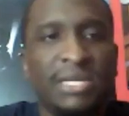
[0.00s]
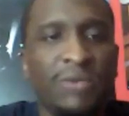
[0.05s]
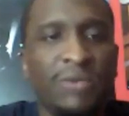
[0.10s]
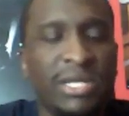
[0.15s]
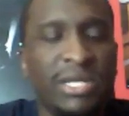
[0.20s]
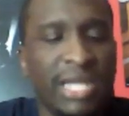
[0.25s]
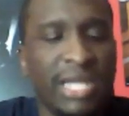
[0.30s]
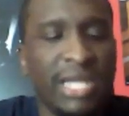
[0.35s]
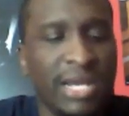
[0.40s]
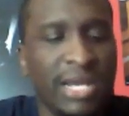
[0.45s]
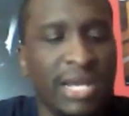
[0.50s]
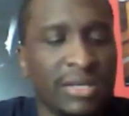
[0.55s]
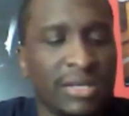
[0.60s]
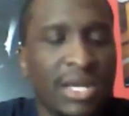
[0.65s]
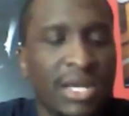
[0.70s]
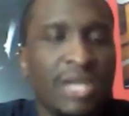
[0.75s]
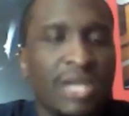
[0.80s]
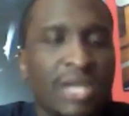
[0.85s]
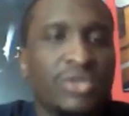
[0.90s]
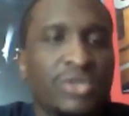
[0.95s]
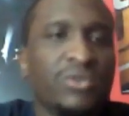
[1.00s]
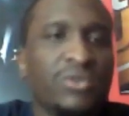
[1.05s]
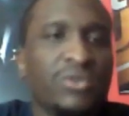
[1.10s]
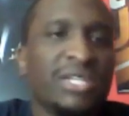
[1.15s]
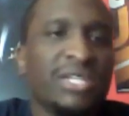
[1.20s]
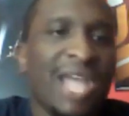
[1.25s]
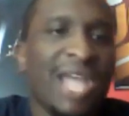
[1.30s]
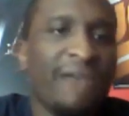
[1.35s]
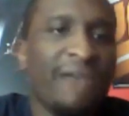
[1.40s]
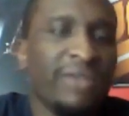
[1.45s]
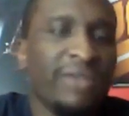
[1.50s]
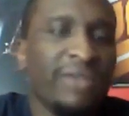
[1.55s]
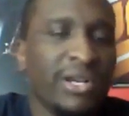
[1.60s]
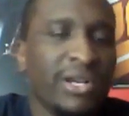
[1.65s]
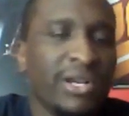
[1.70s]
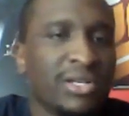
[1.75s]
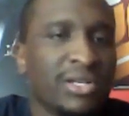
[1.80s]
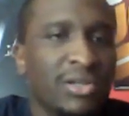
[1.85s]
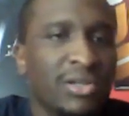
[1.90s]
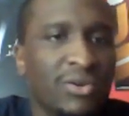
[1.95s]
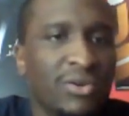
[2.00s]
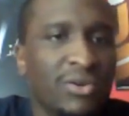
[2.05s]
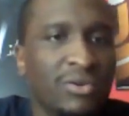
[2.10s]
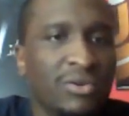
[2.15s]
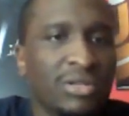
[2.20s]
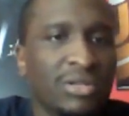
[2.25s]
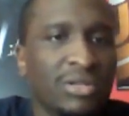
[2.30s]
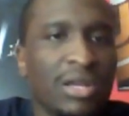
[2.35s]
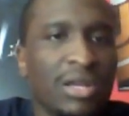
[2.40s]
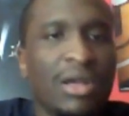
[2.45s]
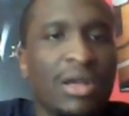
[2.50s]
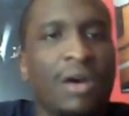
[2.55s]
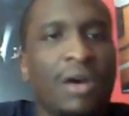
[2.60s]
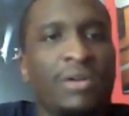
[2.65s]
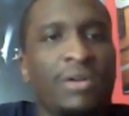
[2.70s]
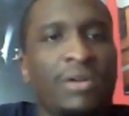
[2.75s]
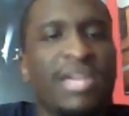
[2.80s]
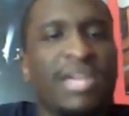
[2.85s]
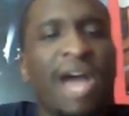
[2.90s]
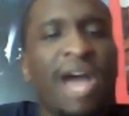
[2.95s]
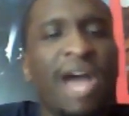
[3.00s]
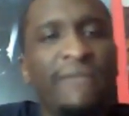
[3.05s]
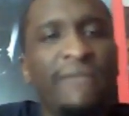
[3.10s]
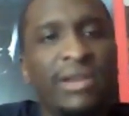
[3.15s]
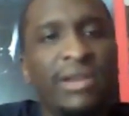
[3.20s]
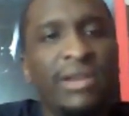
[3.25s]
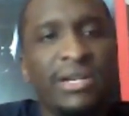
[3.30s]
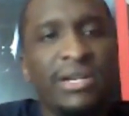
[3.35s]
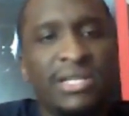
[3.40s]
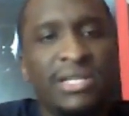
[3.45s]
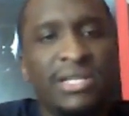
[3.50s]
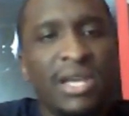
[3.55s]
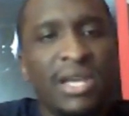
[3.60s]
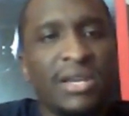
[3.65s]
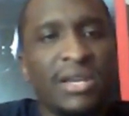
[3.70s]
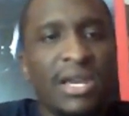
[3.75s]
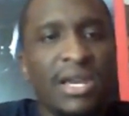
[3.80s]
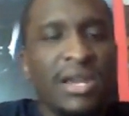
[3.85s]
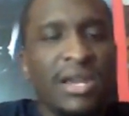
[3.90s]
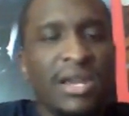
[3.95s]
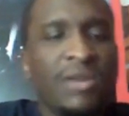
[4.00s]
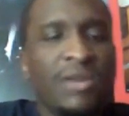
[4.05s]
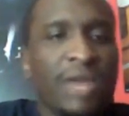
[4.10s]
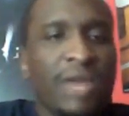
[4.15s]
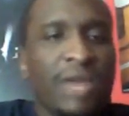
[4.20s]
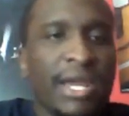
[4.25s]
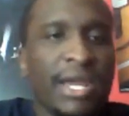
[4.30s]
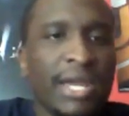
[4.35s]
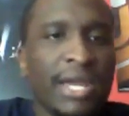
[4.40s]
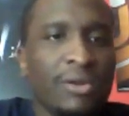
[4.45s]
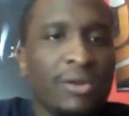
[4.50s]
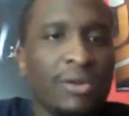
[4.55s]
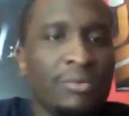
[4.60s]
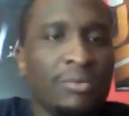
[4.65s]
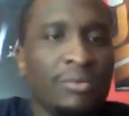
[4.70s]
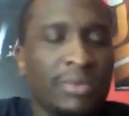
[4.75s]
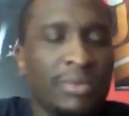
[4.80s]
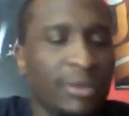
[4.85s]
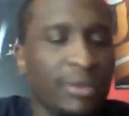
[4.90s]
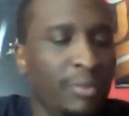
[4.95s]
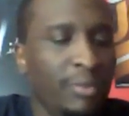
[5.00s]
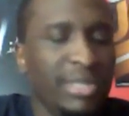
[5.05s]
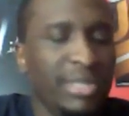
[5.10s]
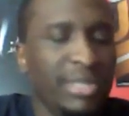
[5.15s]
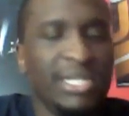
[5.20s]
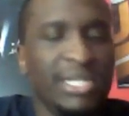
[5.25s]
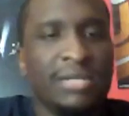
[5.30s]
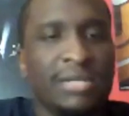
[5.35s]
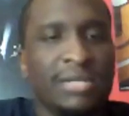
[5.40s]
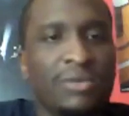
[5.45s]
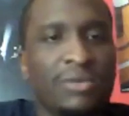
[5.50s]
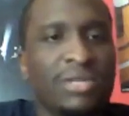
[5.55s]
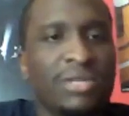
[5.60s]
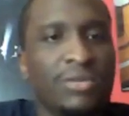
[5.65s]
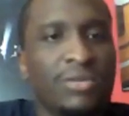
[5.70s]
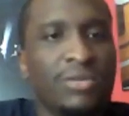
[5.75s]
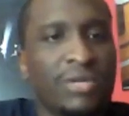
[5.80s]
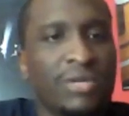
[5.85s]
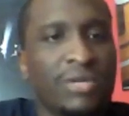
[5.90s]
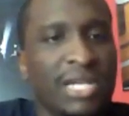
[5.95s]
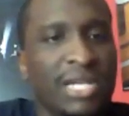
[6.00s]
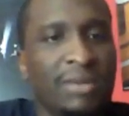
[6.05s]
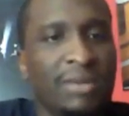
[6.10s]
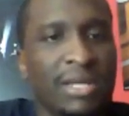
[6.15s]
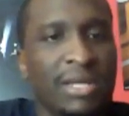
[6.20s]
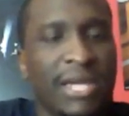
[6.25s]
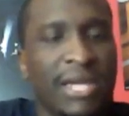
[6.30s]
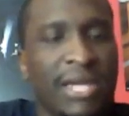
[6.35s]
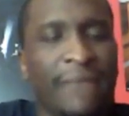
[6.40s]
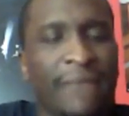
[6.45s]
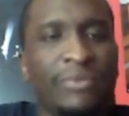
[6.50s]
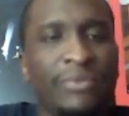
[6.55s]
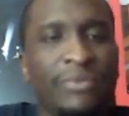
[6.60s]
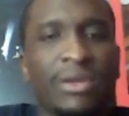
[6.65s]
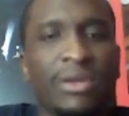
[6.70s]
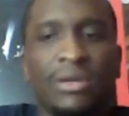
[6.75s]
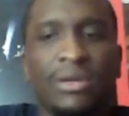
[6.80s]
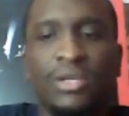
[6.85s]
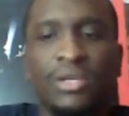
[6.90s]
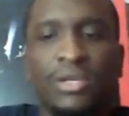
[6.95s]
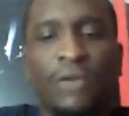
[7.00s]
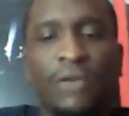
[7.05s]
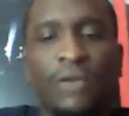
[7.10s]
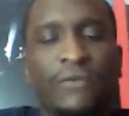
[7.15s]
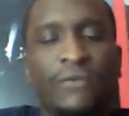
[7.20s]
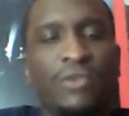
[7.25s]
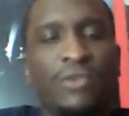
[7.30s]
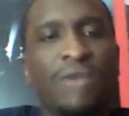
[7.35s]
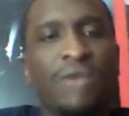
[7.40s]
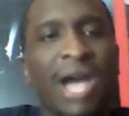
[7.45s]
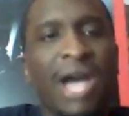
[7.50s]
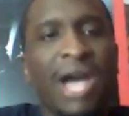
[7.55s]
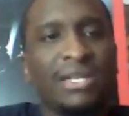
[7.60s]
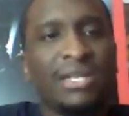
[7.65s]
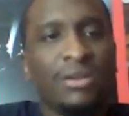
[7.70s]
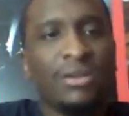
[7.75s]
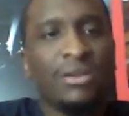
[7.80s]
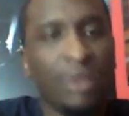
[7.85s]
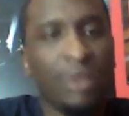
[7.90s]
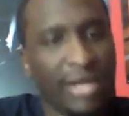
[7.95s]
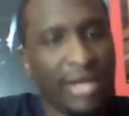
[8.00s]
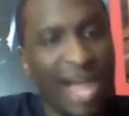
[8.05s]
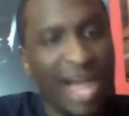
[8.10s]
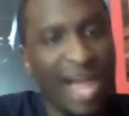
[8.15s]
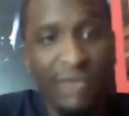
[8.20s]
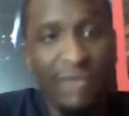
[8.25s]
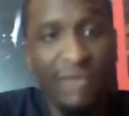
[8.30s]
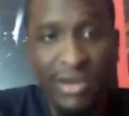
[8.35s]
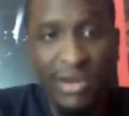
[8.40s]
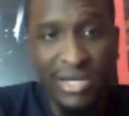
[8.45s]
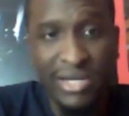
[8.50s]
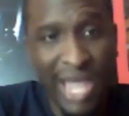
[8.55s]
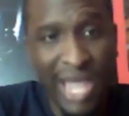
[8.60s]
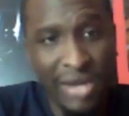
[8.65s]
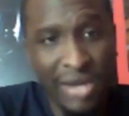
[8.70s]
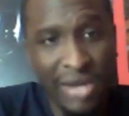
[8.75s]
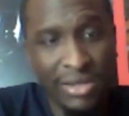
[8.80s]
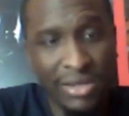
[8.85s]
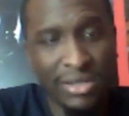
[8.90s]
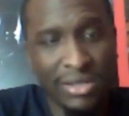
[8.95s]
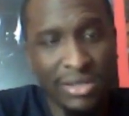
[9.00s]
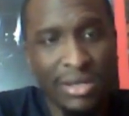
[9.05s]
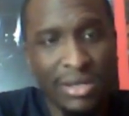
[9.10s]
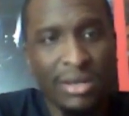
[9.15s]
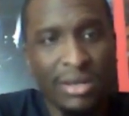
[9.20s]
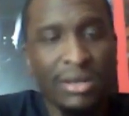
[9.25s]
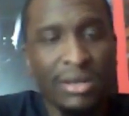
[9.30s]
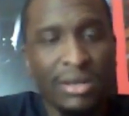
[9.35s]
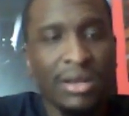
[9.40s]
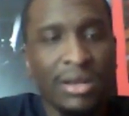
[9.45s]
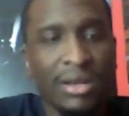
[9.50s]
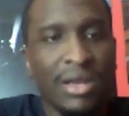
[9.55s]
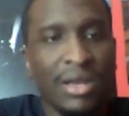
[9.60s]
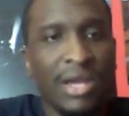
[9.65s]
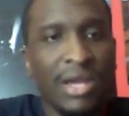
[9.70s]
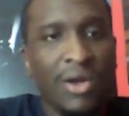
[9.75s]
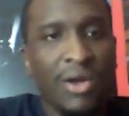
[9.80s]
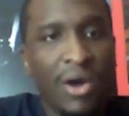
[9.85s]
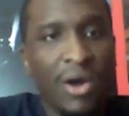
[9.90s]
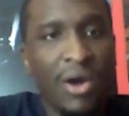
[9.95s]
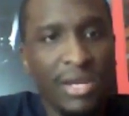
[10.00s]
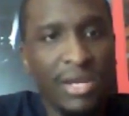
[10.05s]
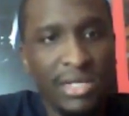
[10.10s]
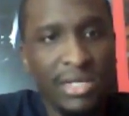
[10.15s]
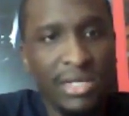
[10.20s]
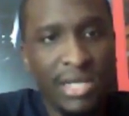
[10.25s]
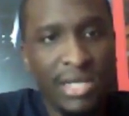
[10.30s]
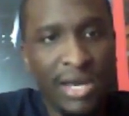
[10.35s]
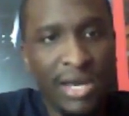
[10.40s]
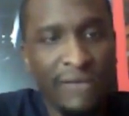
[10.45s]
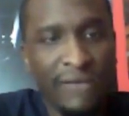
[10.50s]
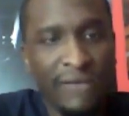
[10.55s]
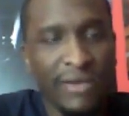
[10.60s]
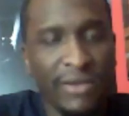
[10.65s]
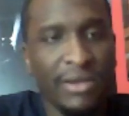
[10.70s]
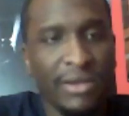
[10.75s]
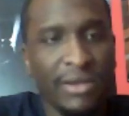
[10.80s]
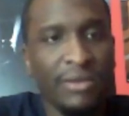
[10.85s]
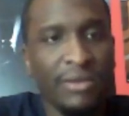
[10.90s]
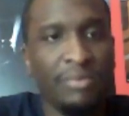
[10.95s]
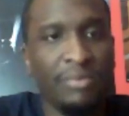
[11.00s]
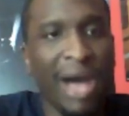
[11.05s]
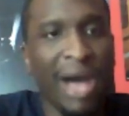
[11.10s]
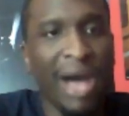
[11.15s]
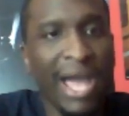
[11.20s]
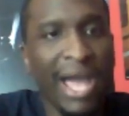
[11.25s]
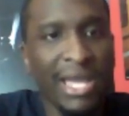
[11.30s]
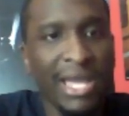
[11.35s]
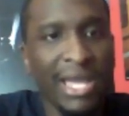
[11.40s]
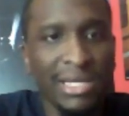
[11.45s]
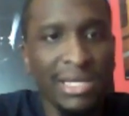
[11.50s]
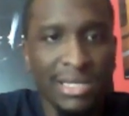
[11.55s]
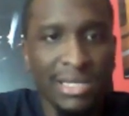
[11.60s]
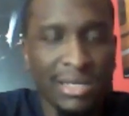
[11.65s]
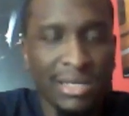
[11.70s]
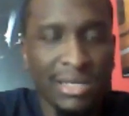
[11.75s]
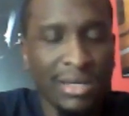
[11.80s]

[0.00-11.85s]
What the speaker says: weak teams. As soon as the Cavaliers lose, the Cavaliers suck. They know they ain't got no business losing to a team like that. So for you guys out there who are Cavaliers haters, and all this stuff and you biased,